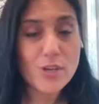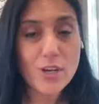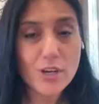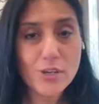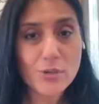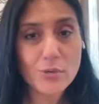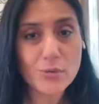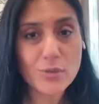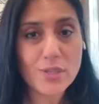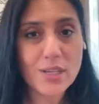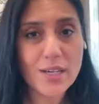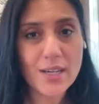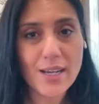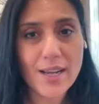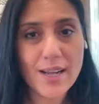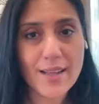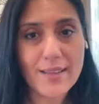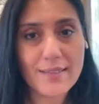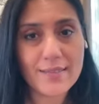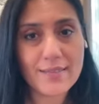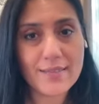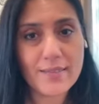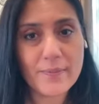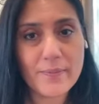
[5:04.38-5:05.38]
could not do the
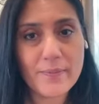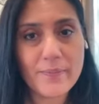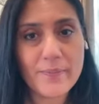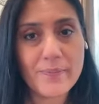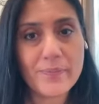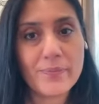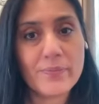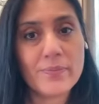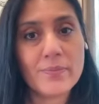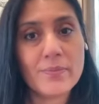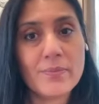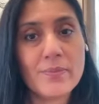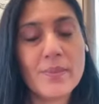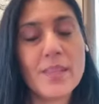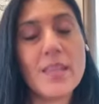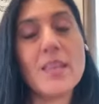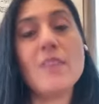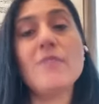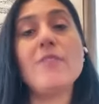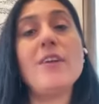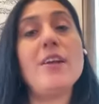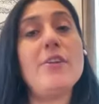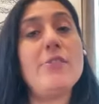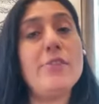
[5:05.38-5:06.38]
class
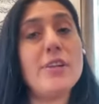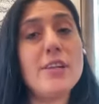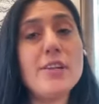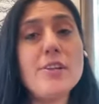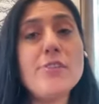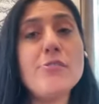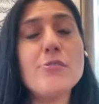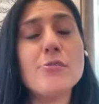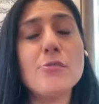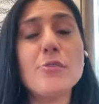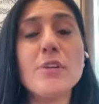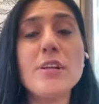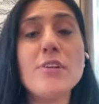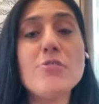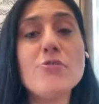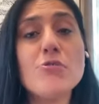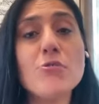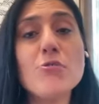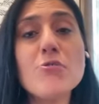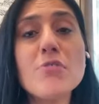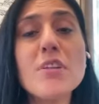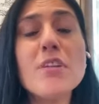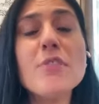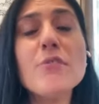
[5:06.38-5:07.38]
if I really truly
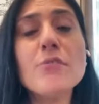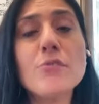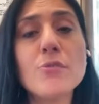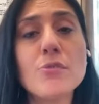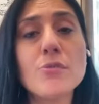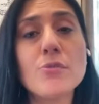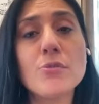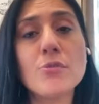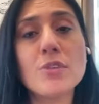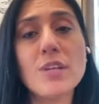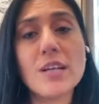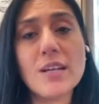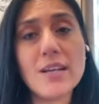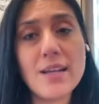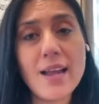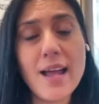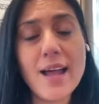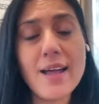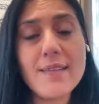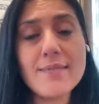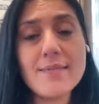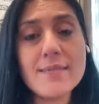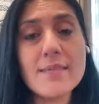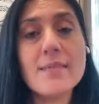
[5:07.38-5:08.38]
choosing to do the
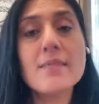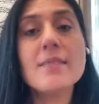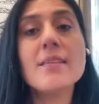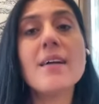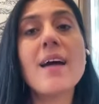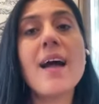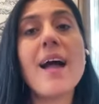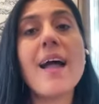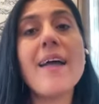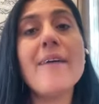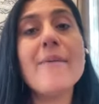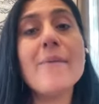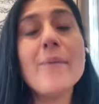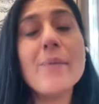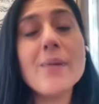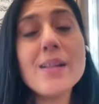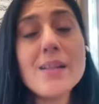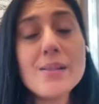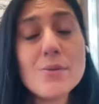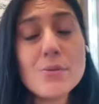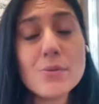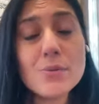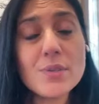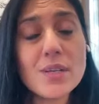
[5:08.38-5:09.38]
class, I
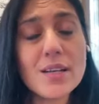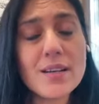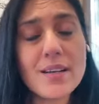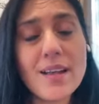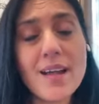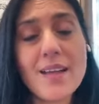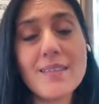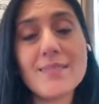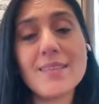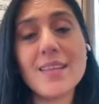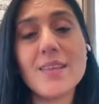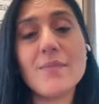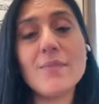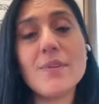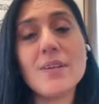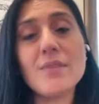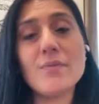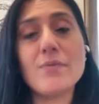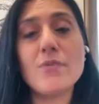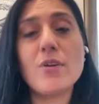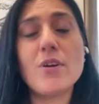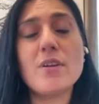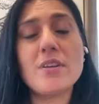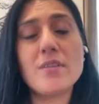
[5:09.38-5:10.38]
will do the class
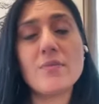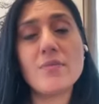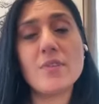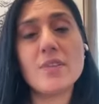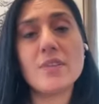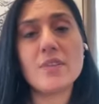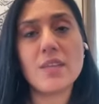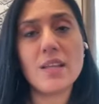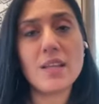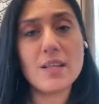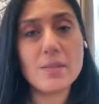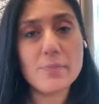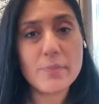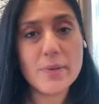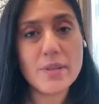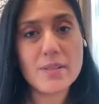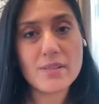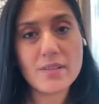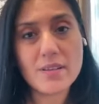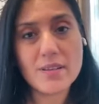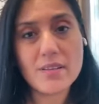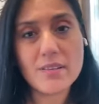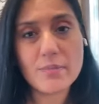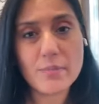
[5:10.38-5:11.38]
even if not if a single
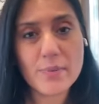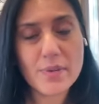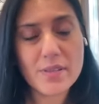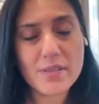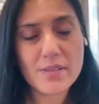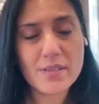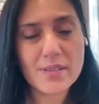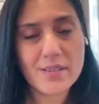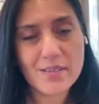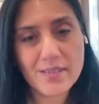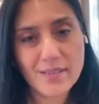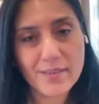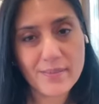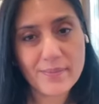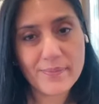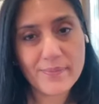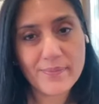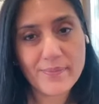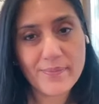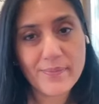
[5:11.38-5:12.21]
person is present.